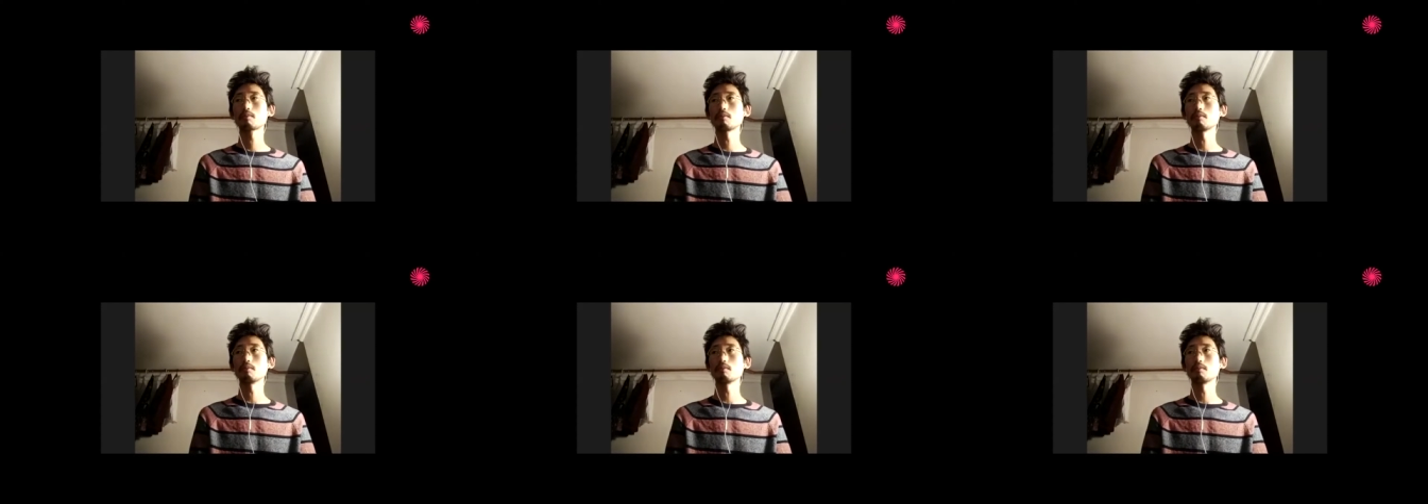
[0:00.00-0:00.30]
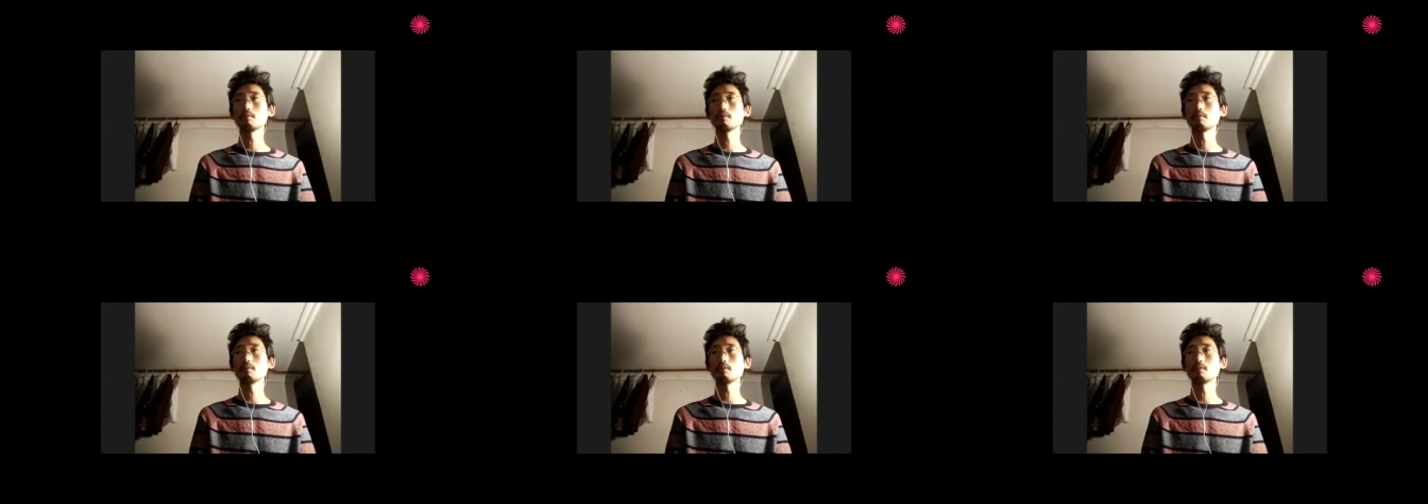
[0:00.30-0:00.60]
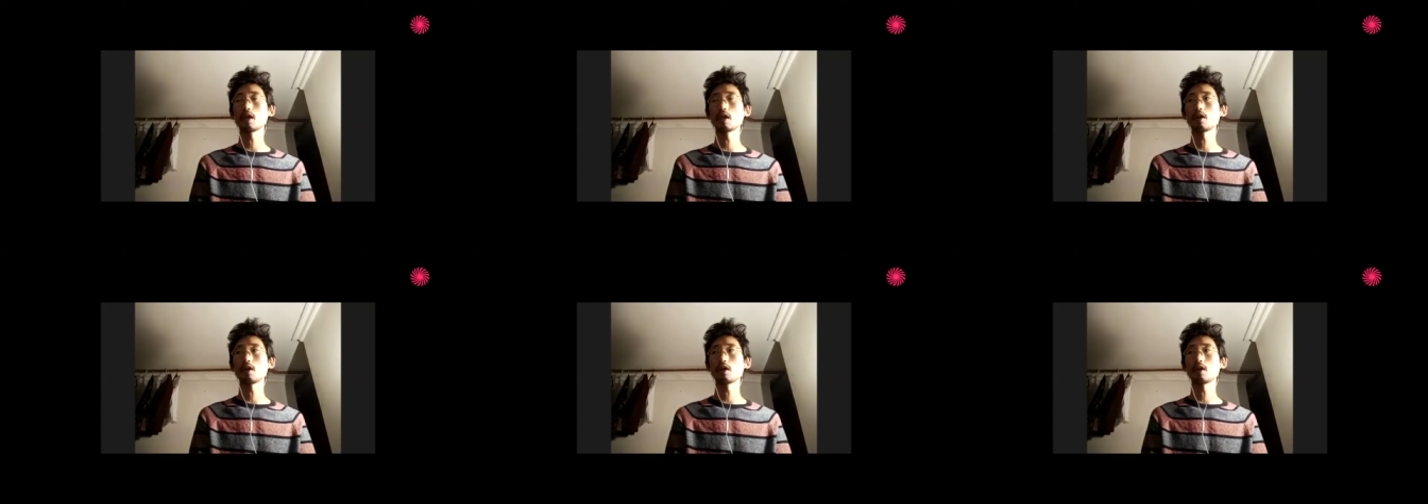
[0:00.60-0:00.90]
um,
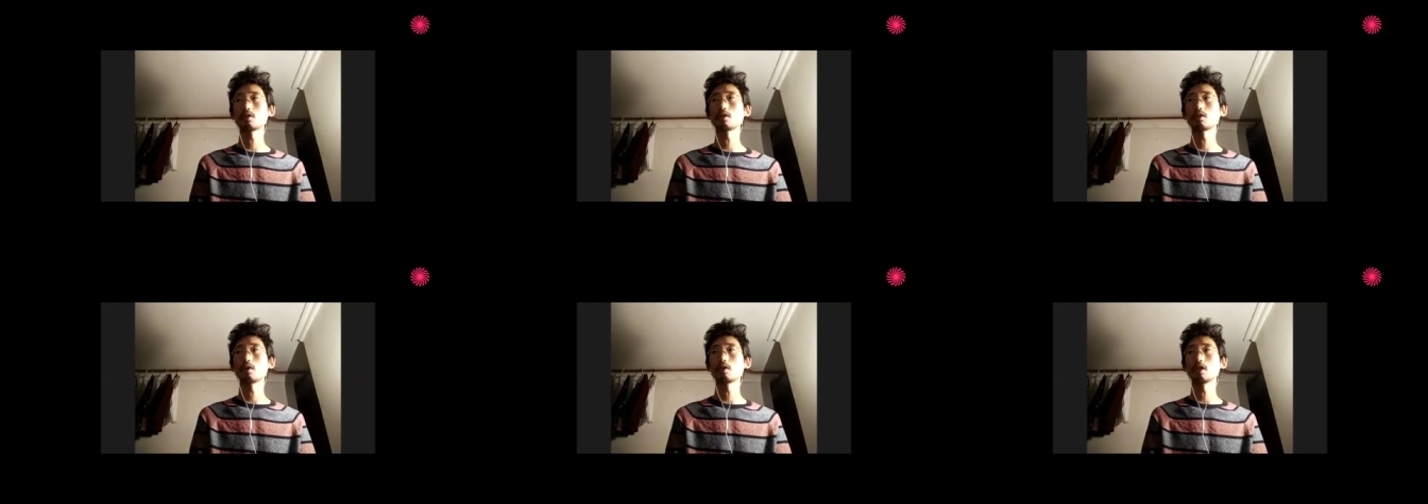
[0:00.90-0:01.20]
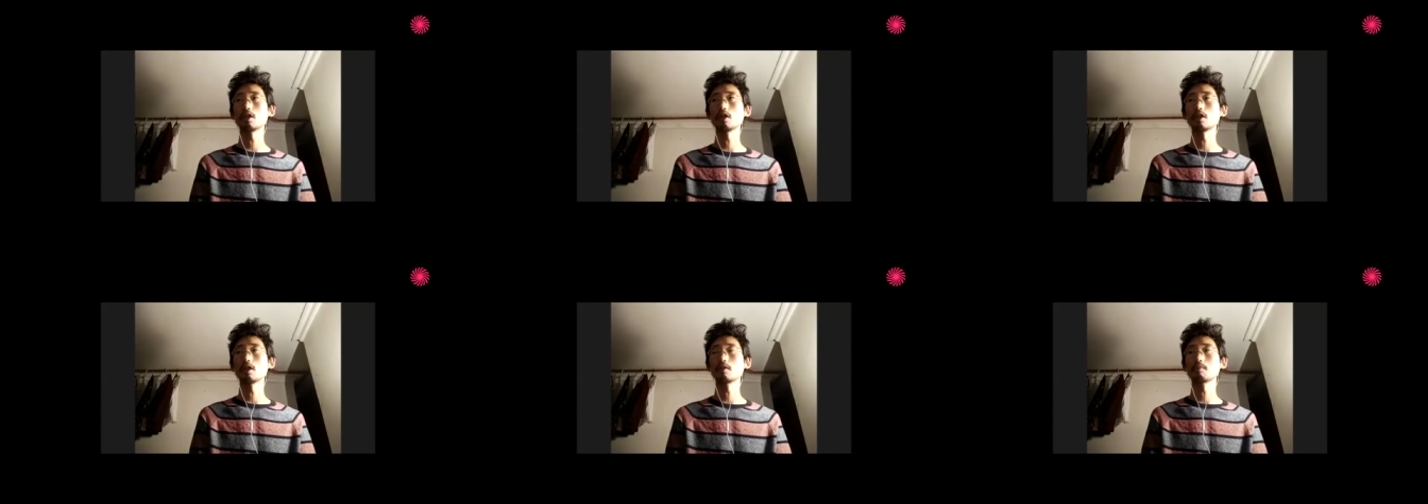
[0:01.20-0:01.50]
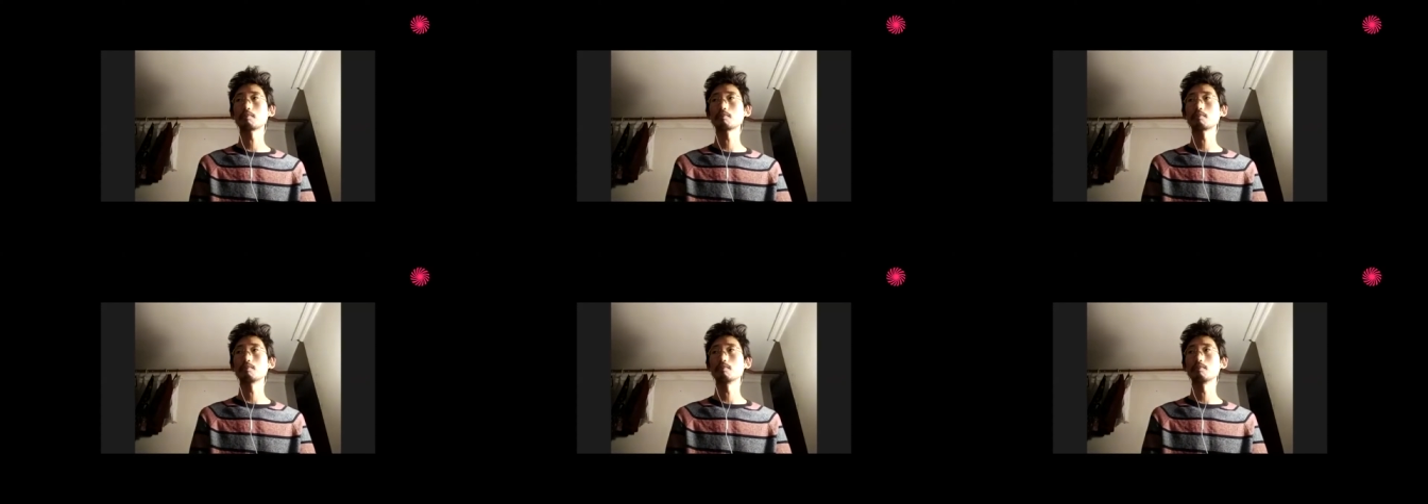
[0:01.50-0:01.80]
how do you call it?
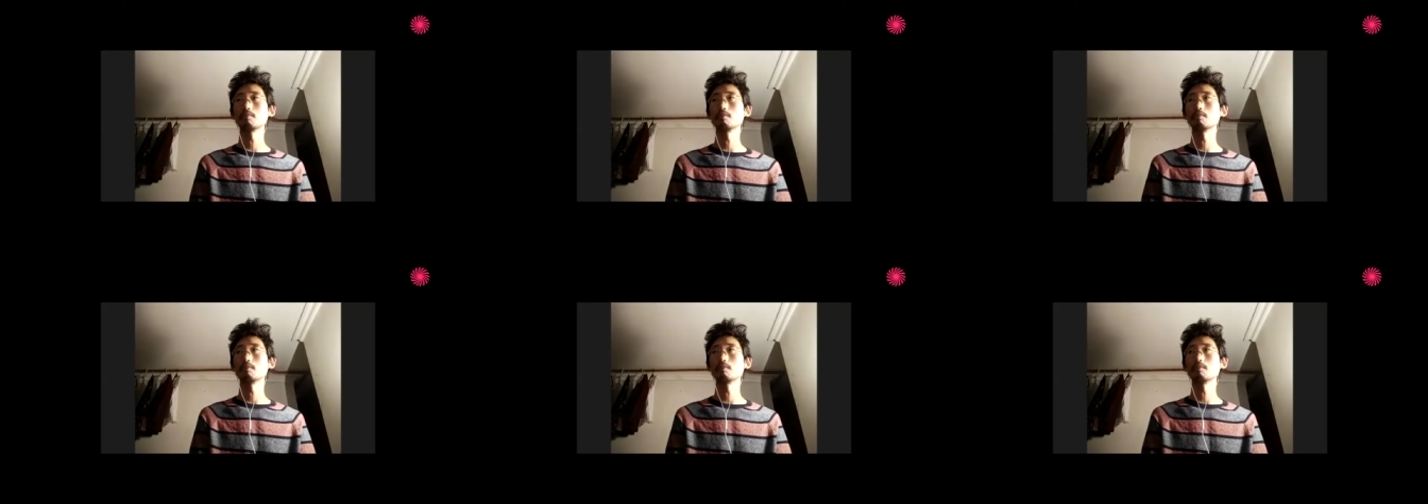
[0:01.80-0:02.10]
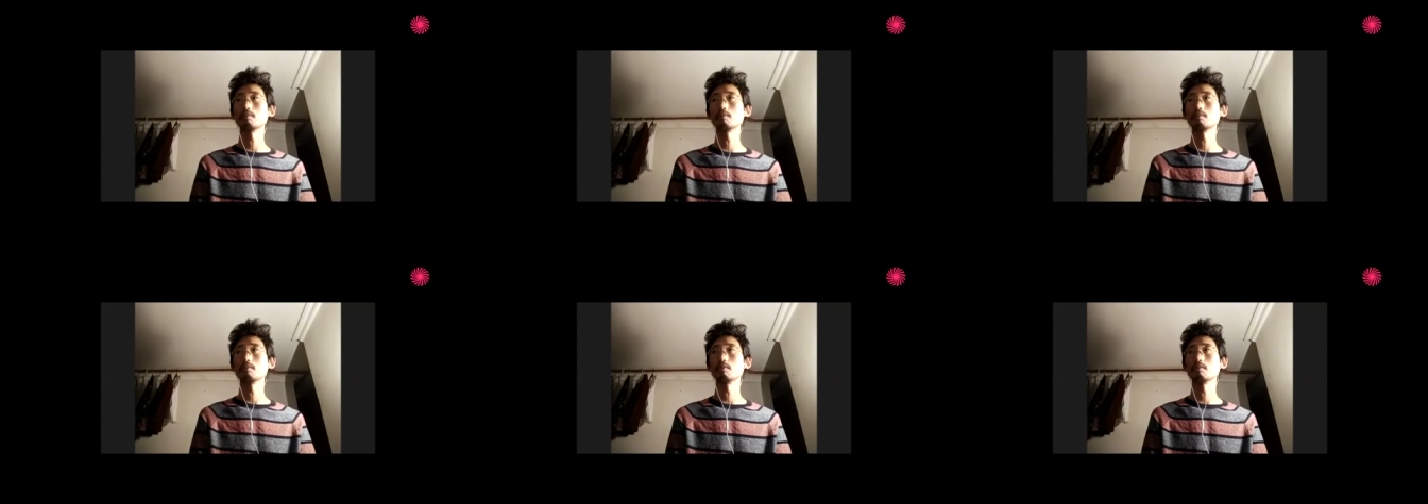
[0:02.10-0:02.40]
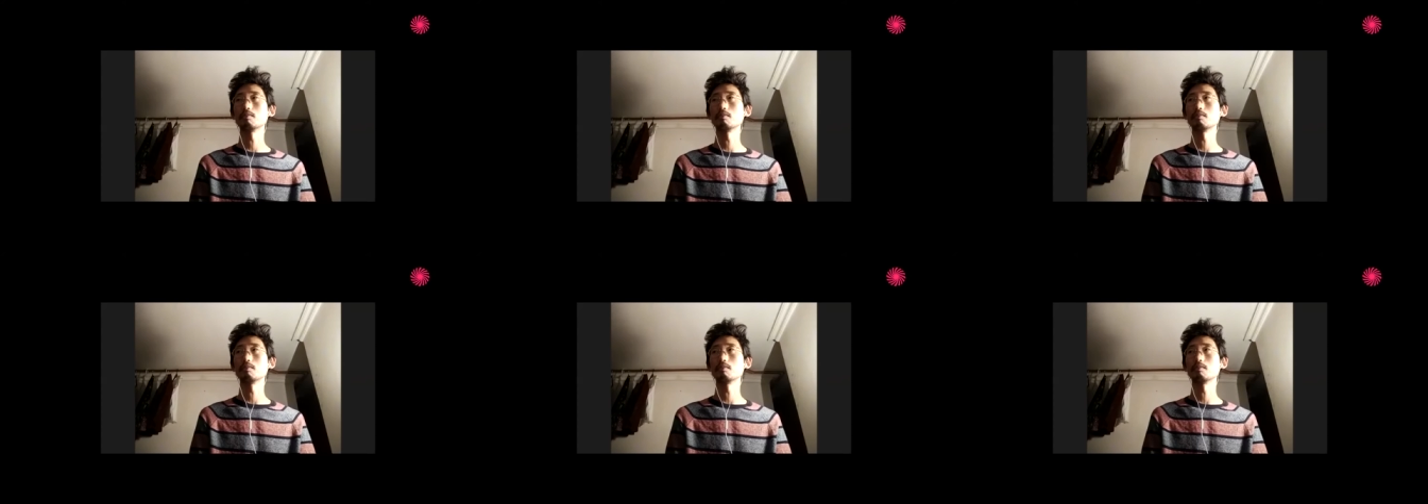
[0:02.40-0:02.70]

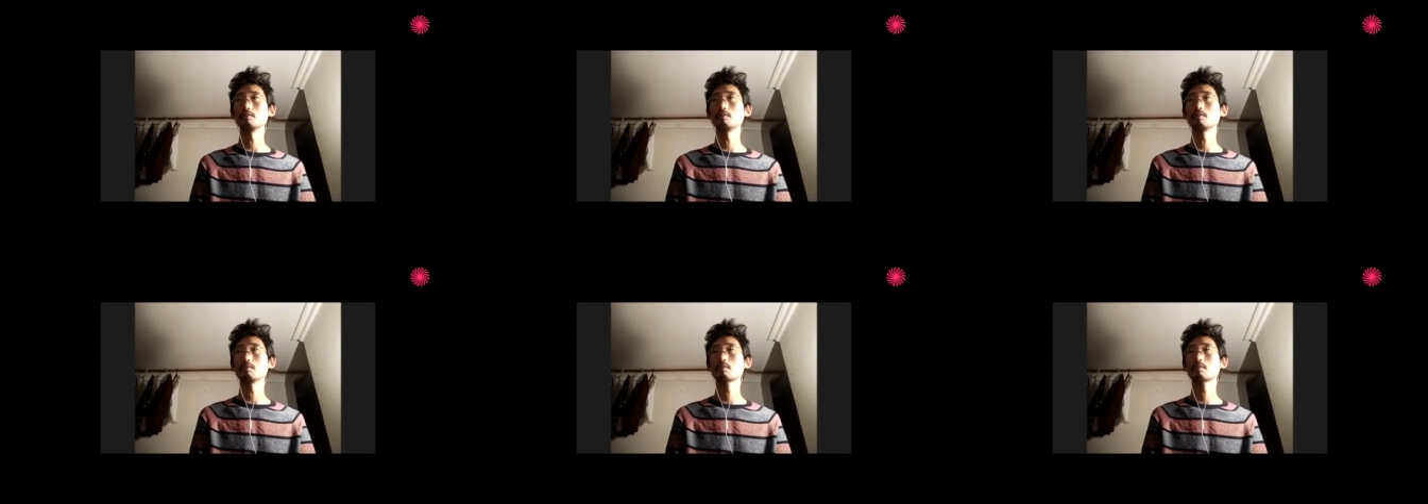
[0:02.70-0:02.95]
Um,